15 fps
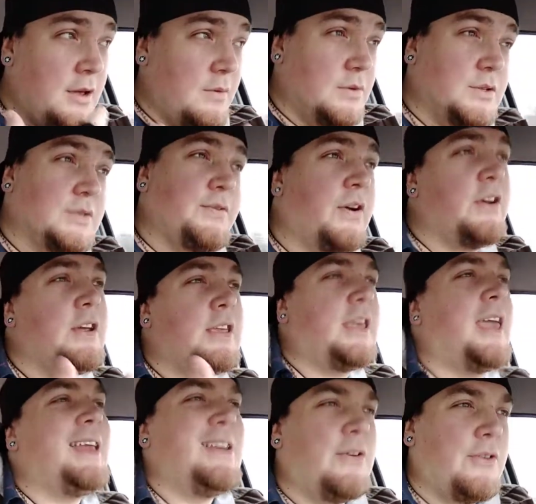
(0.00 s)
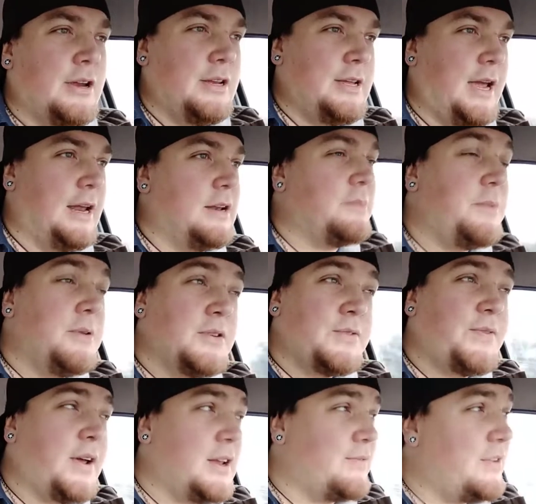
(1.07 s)
which was very kid orientated, but it was
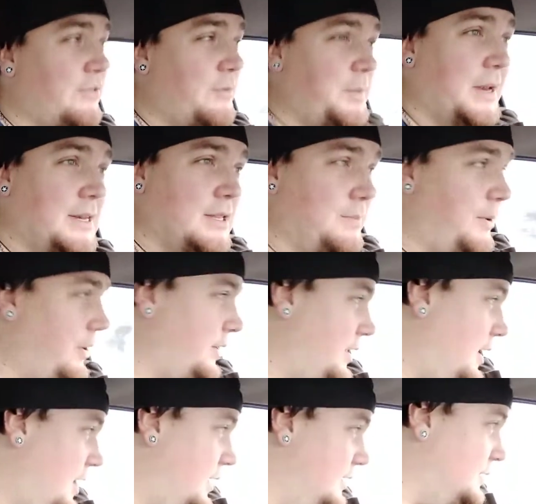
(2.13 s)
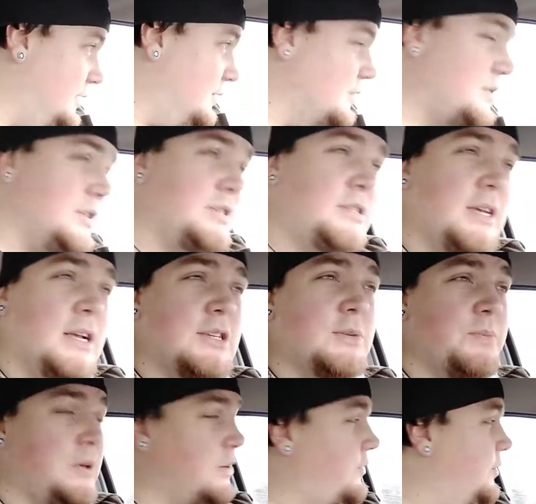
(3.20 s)
fun. I've never been to the Berwick Gardens, and it was just such a
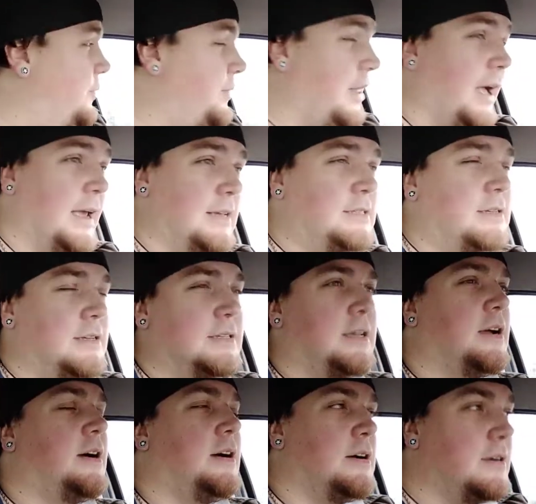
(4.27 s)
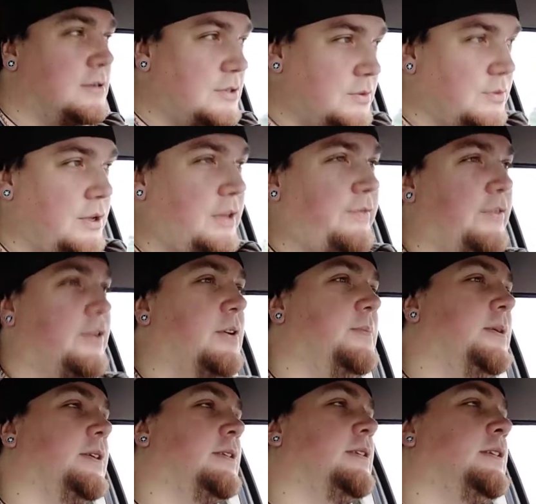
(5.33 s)
beautiful place. I was like, oh, I should really film
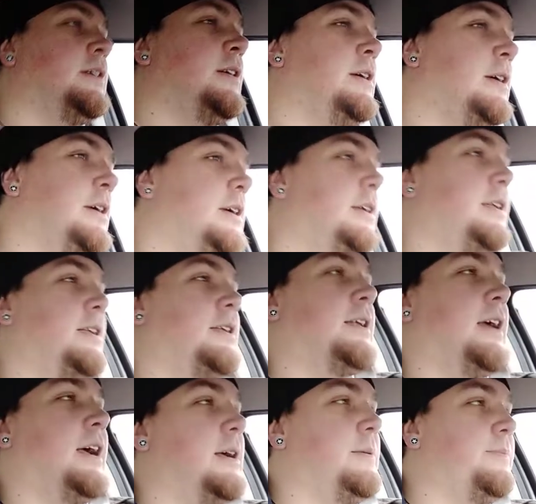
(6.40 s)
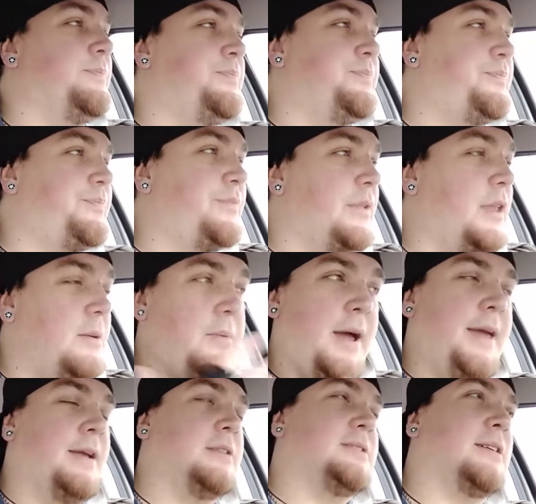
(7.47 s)
it, and um, in my
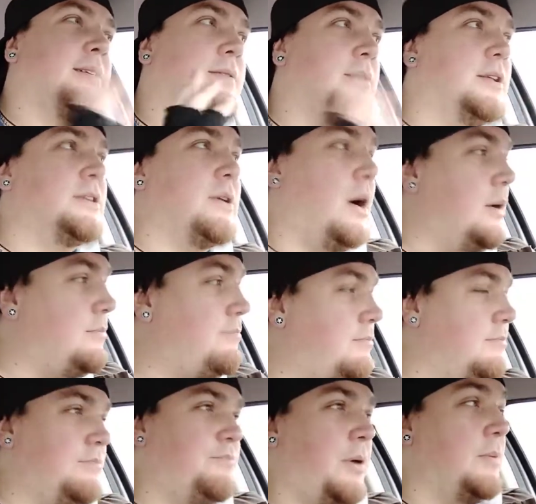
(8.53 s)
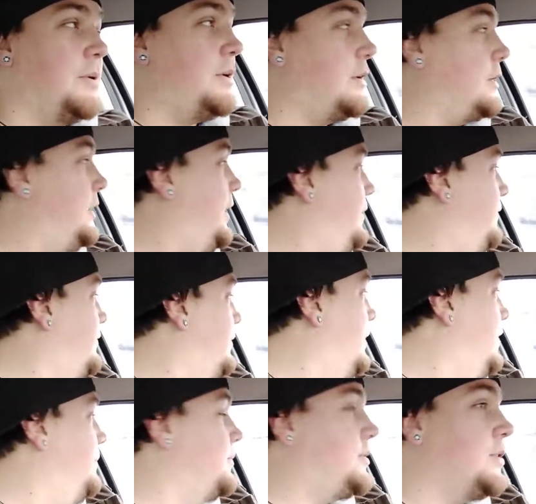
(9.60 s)
head I was like, oh, well, I I'm probably not going to have
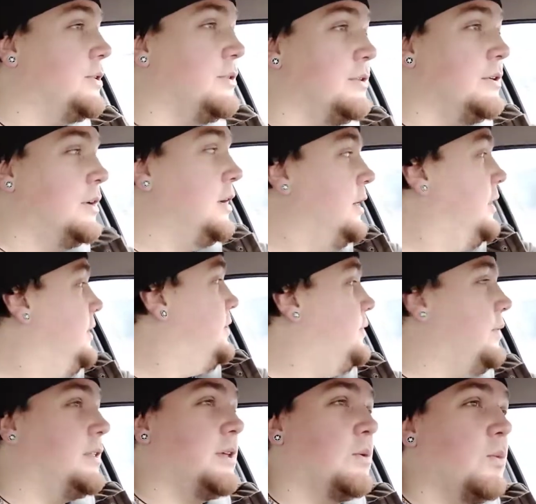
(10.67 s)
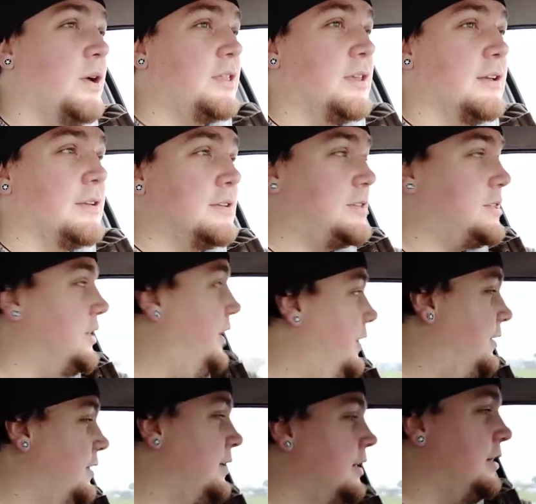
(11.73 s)
time to do anything with it,
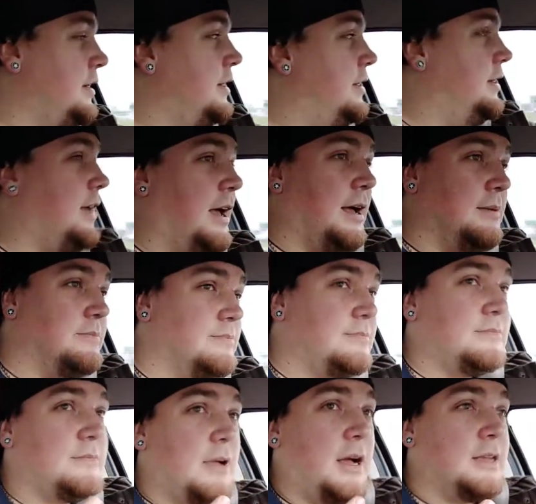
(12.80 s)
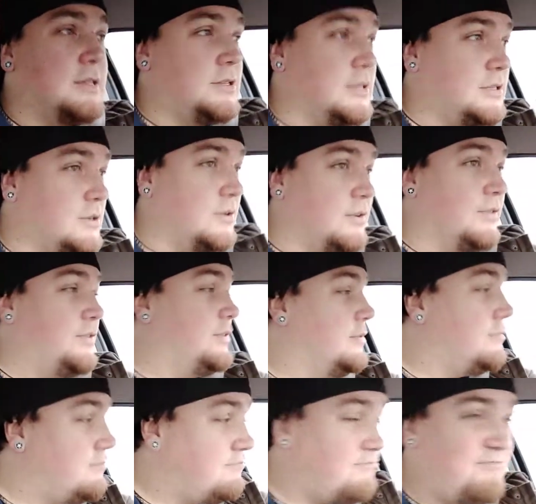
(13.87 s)
so um, I just sort of
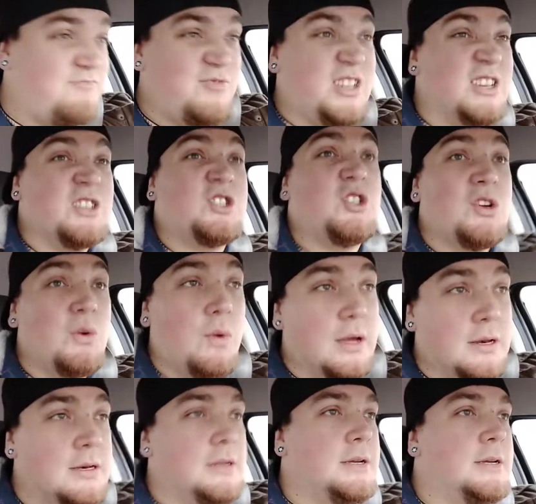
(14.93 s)
didn't do it.